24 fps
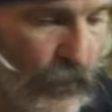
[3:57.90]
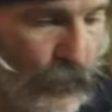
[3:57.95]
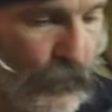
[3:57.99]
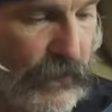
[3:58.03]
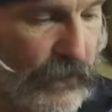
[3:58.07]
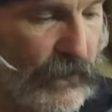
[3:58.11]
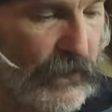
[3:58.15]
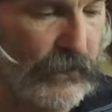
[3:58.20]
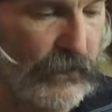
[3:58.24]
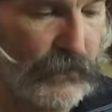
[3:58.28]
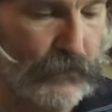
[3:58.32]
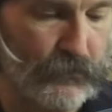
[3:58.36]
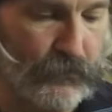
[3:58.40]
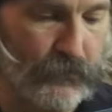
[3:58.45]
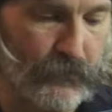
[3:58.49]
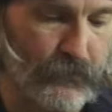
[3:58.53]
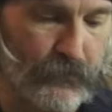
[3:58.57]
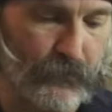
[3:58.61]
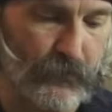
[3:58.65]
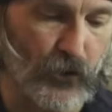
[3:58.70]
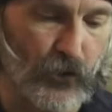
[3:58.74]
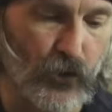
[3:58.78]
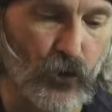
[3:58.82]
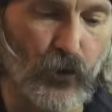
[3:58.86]
with this
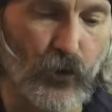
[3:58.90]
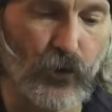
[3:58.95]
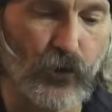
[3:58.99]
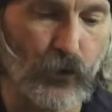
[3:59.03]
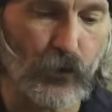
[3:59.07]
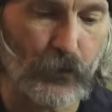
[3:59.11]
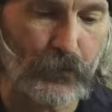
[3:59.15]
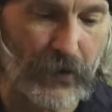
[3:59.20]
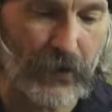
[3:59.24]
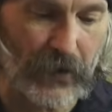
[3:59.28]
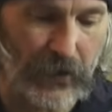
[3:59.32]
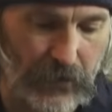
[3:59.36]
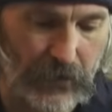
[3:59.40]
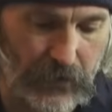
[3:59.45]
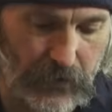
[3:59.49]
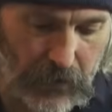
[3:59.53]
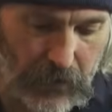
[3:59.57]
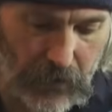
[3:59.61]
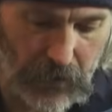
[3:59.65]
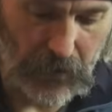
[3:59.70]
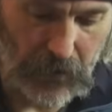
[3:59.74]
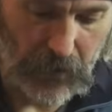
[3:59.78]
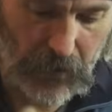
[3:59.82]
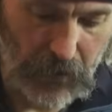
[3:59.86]
Kuiu piece.
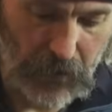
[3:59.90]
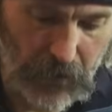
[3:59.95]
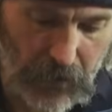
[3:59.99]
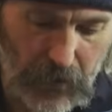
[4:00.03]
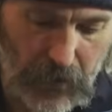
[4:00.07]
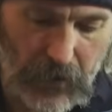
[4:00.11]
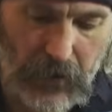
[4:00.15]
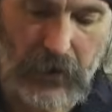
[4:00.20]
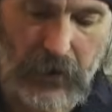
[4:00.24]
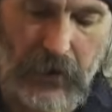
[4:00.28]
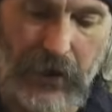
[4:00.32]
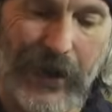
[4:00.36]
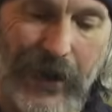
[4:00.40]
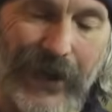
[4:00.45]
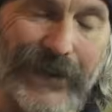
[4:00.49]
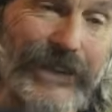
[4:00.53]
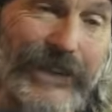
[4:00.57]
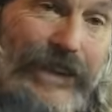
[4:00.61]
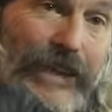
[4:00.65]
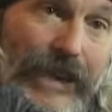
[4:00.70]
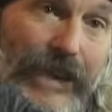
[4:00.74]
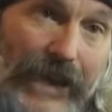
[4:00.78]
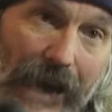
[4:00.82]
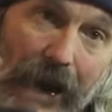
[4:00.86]
I
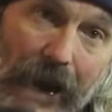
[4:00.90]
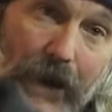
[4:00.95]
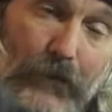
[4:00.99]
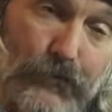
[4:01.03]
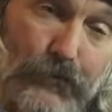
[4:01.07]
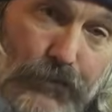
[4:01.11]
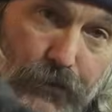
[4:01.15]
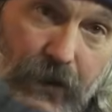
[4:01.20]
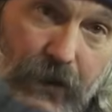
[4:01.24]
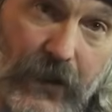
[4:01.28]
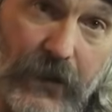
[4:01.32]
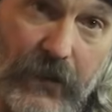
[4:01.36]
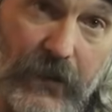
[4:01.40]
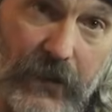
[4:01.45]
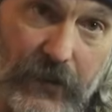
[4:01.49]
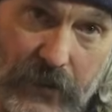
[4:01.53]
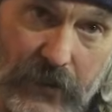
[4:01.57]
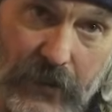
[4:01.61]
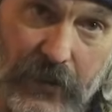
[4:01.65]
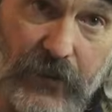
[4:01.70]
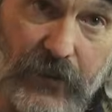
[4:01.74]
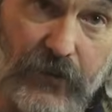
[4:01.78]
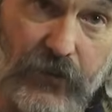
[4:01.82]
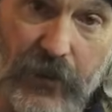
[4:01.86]
did not bring
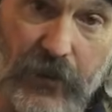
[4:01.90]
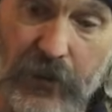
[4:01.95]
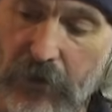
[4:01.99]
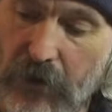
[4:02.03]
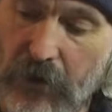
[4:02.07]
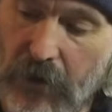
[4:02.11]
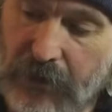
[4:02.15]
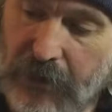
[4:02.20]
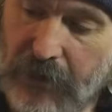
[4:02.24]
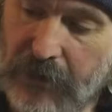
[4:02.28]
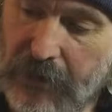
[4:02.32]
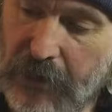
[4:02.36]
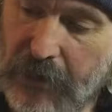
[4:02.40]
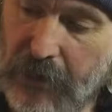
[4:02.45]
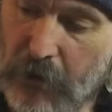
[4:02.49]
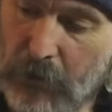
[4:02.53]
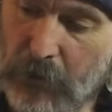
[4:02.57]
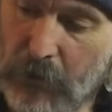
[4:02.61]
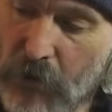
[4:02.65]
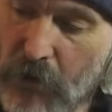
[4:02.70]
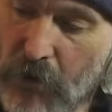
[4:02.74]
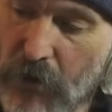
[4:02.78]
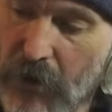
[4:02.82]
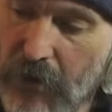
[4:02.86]
this year on this
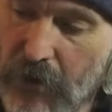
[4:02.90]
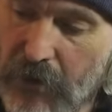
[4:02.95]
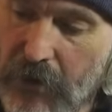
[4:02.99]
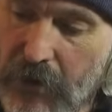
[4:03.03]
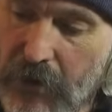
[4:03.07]
caribou hunt,